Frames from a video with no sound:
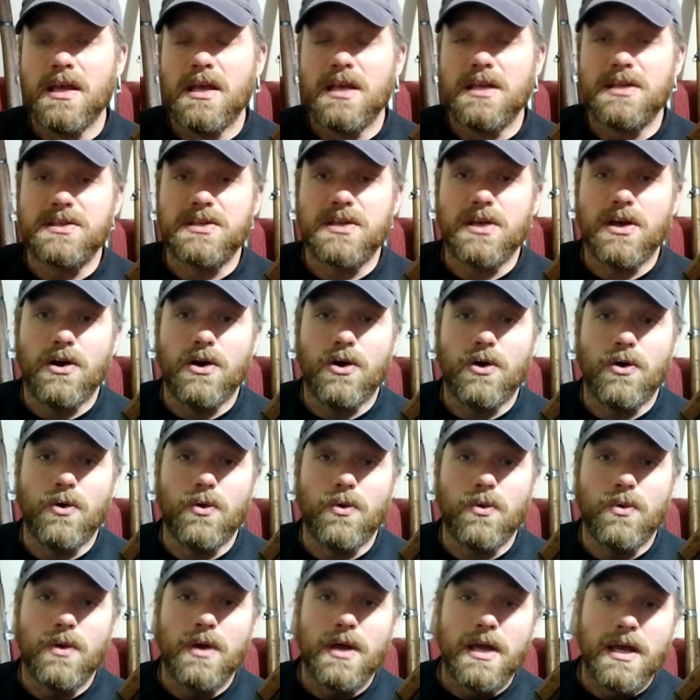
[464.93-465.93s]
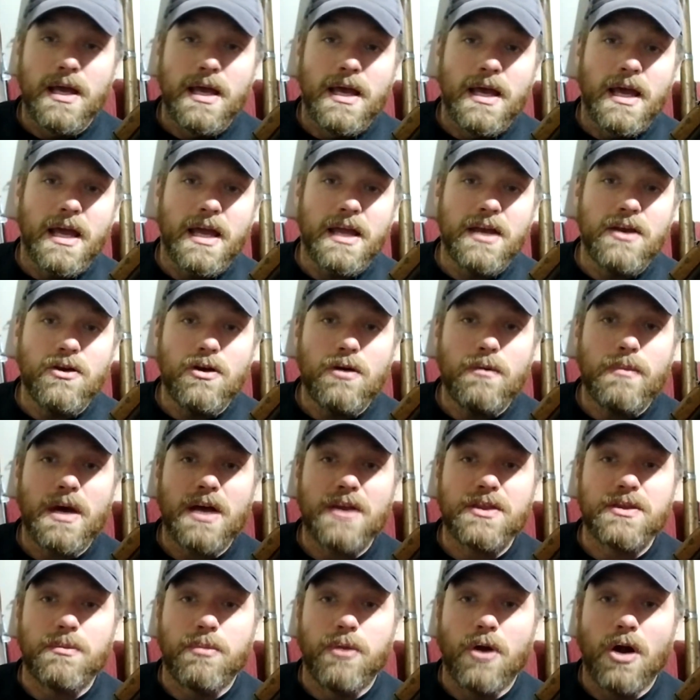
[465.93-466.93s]
So he knew
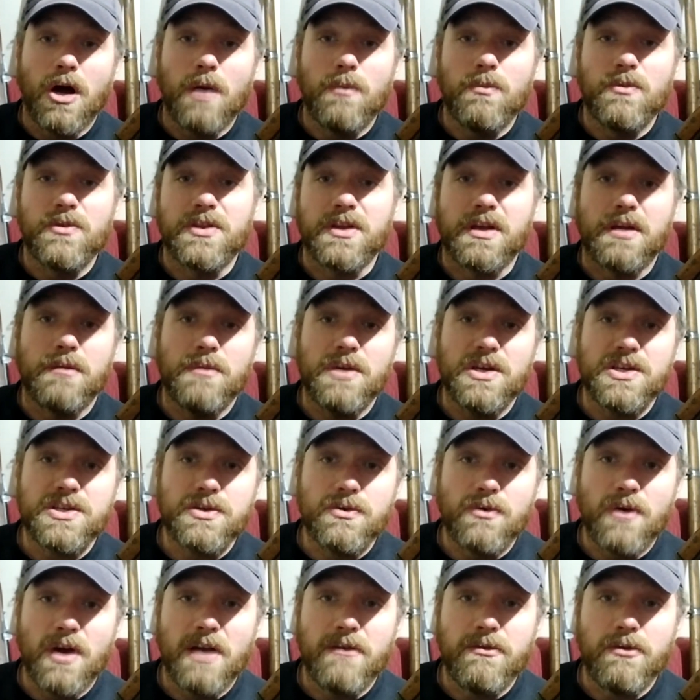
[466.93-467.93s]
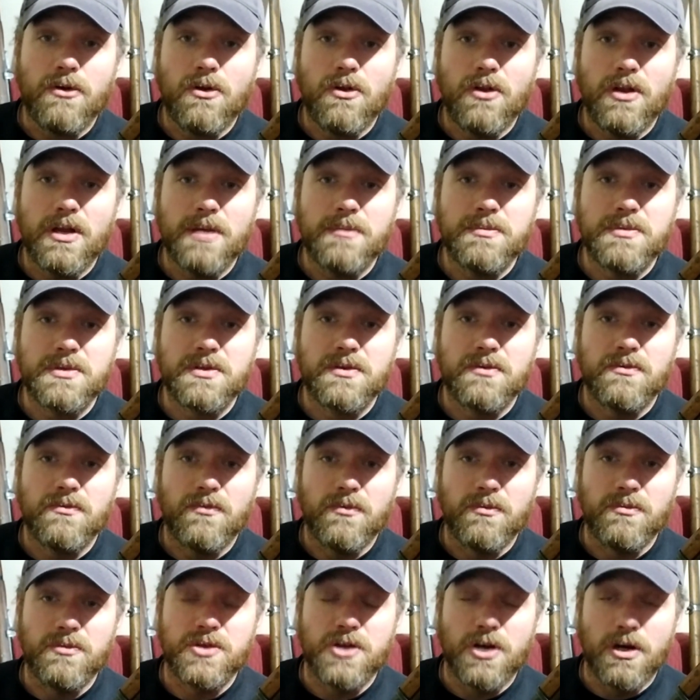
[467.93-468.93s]
about the problem with the commission rifle clips
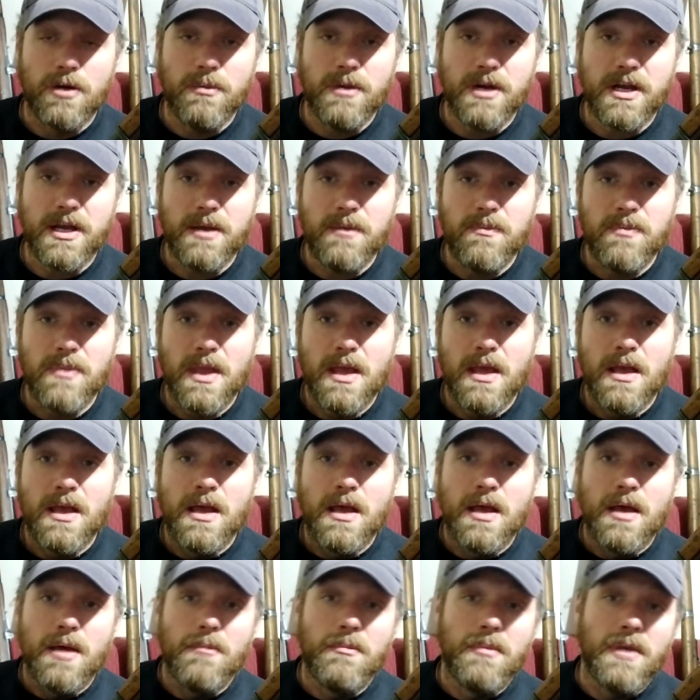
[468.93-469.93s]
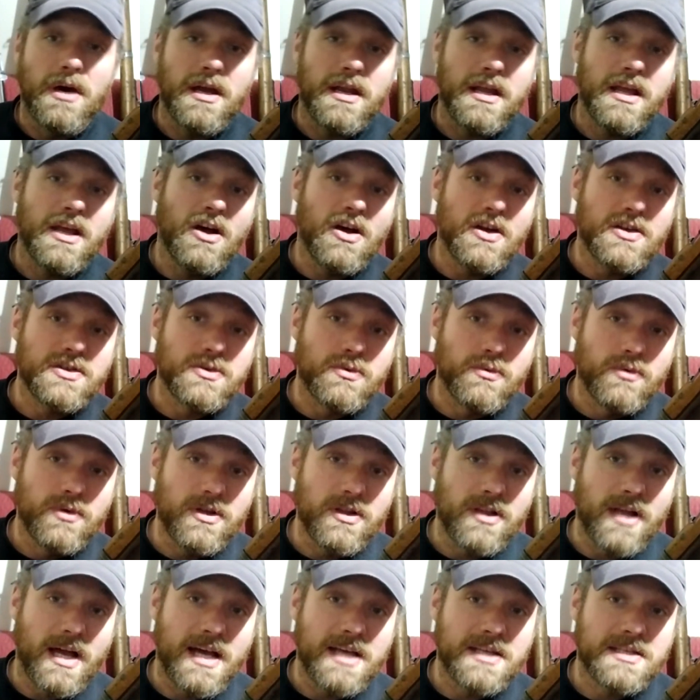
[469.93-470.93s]
from Germany, but he also
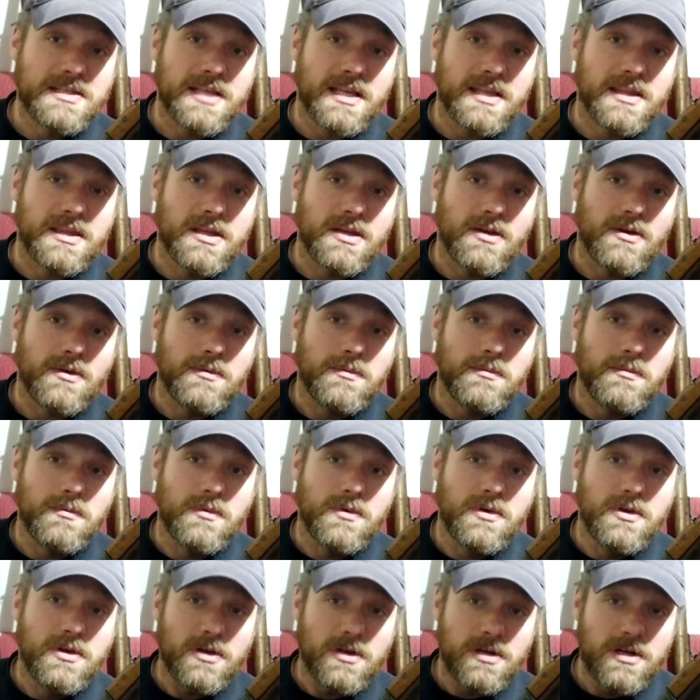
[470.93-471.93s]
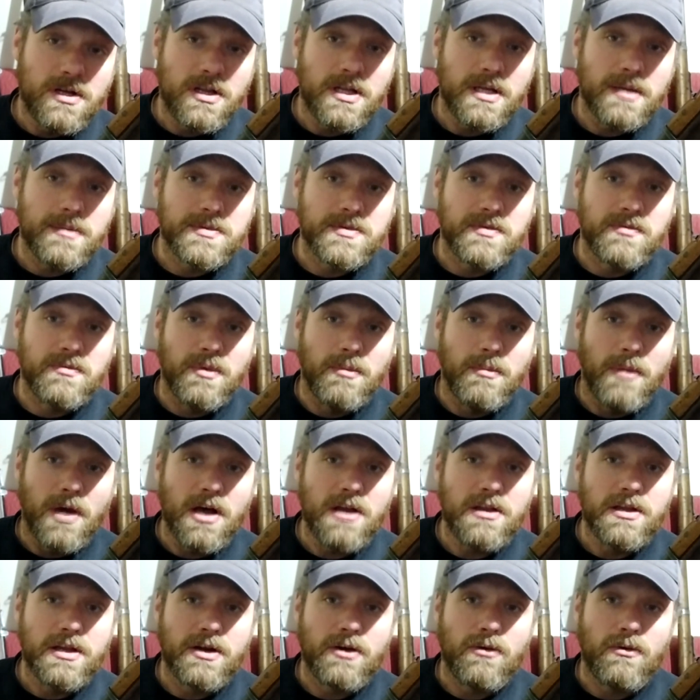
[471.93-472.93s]
realized that the good clips from the
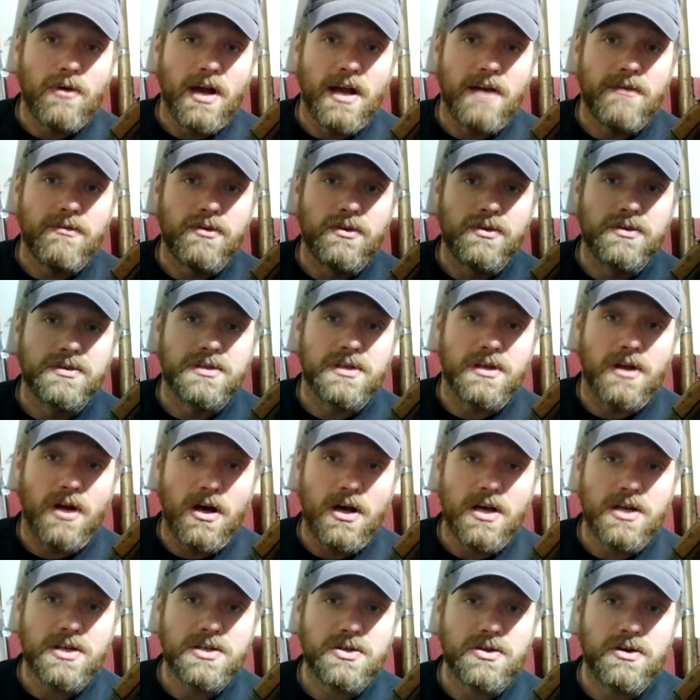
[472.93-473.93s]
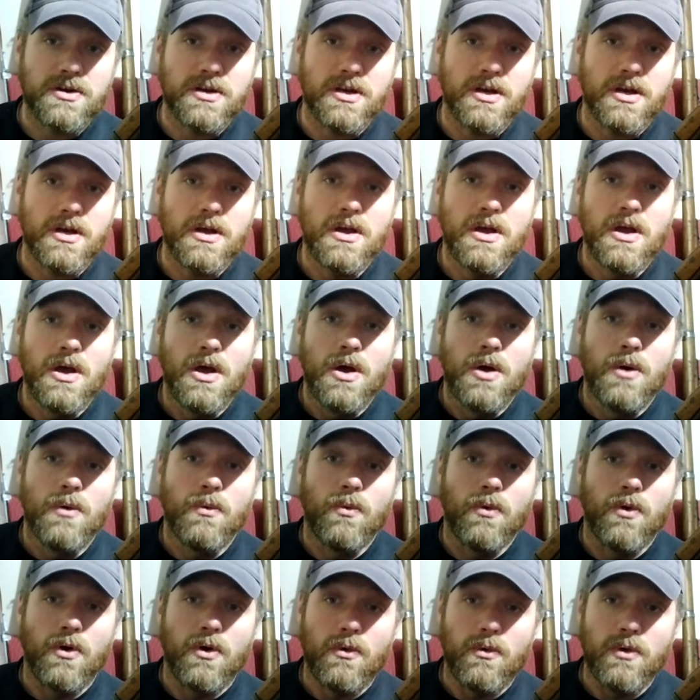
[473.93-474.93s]
Mannlicher rifles in Austria
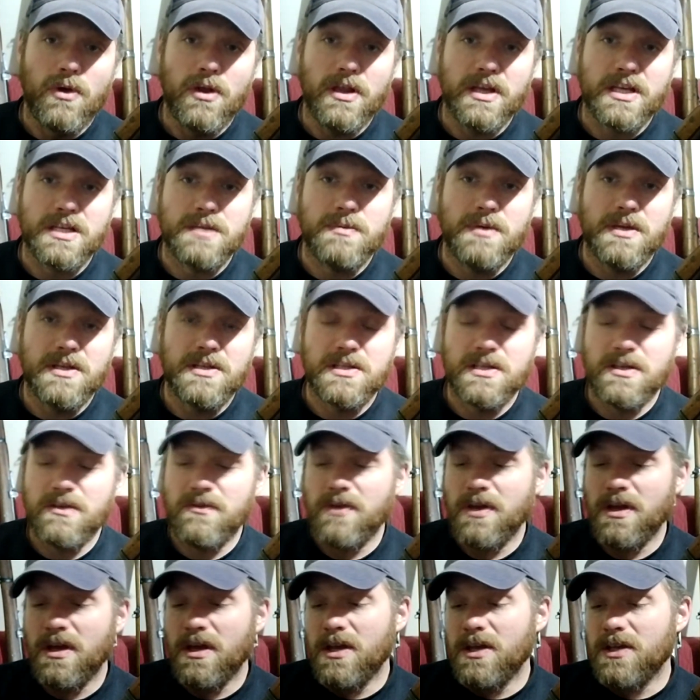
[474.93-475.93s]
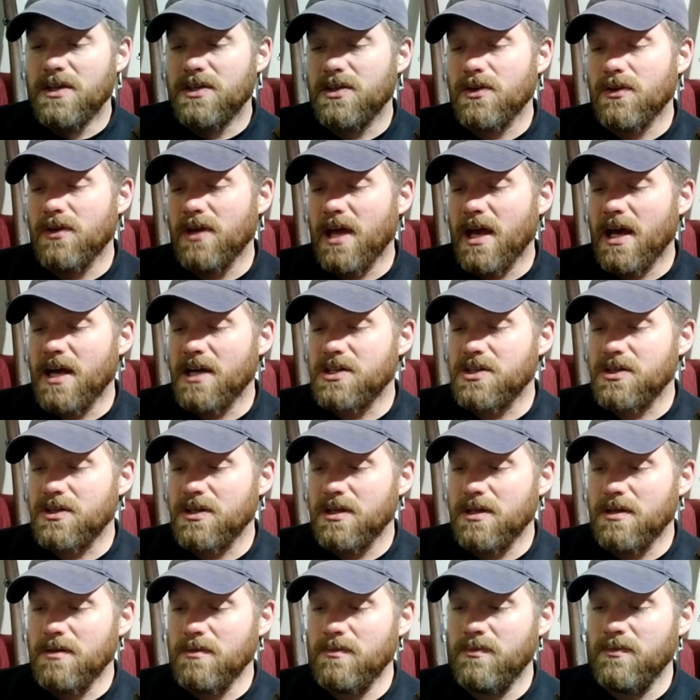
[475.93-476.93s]
were real expensive. So he
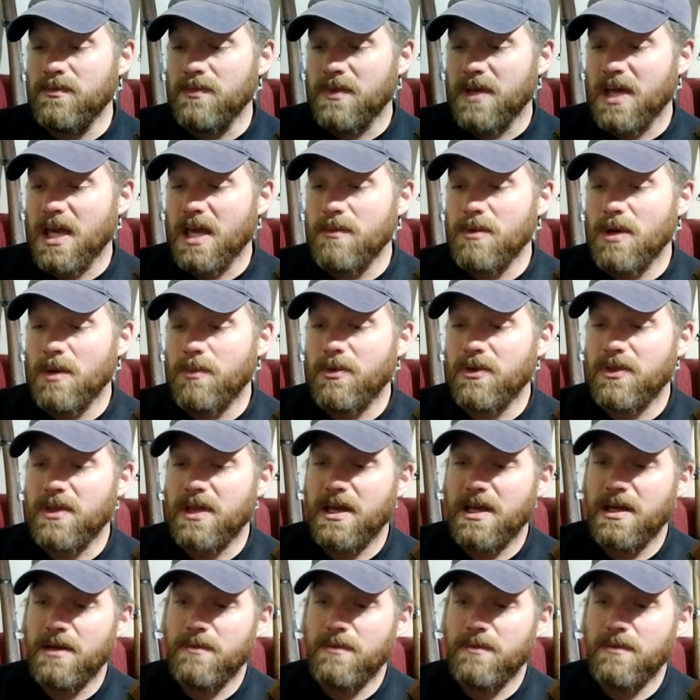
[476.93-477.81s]
actually came up with